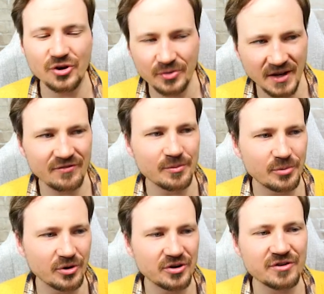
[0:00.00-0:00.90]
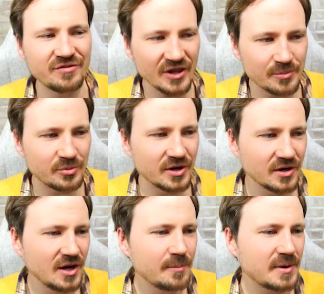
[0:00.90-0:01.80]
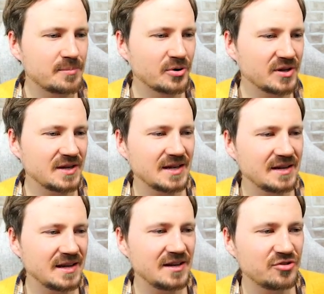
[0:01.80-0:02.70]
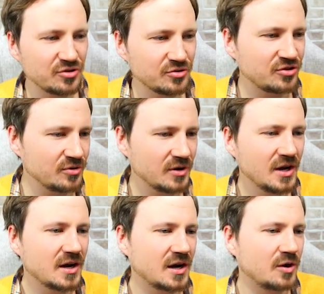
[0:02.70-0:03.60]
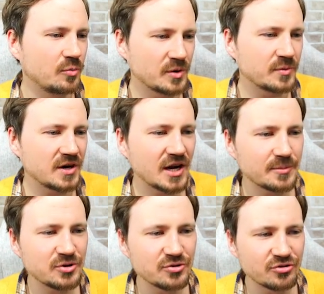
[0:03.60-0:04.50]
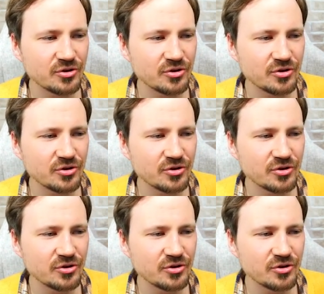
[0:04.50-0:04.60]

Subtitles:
don't have the board, develop one by putting in a 2/2, 1/1 automaton